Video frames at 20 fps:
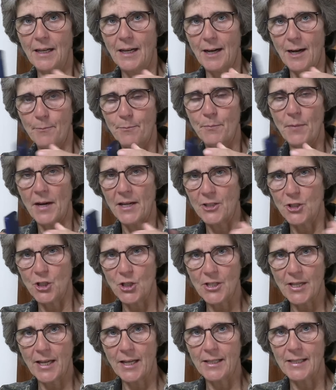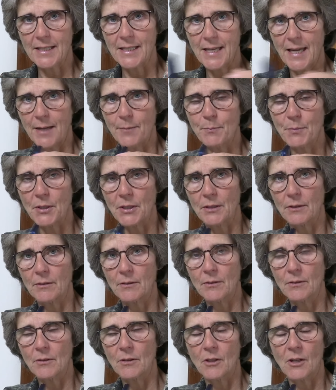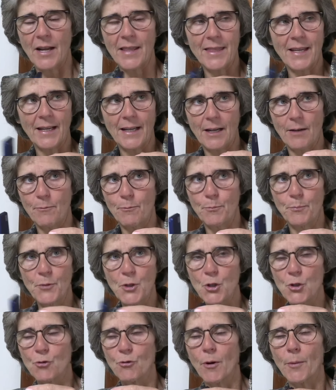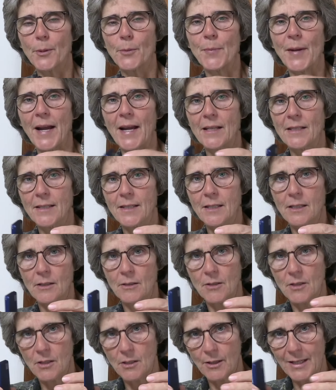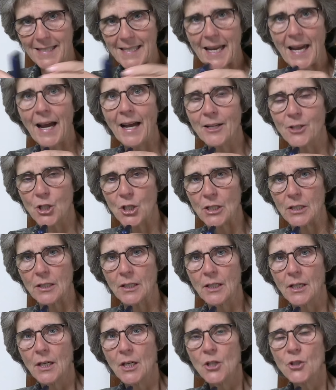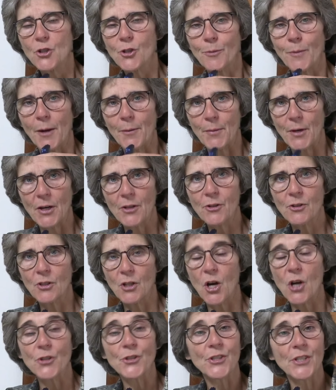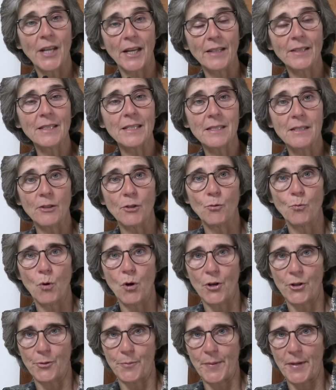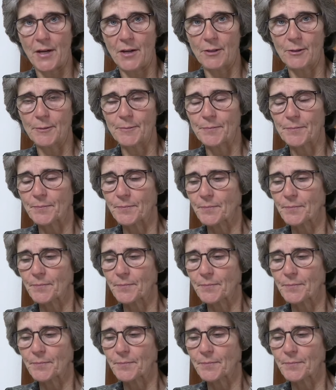I just kind of taped it, or I think I used rubber bands to attach it to my mother-in-law's stainless steel water bottle.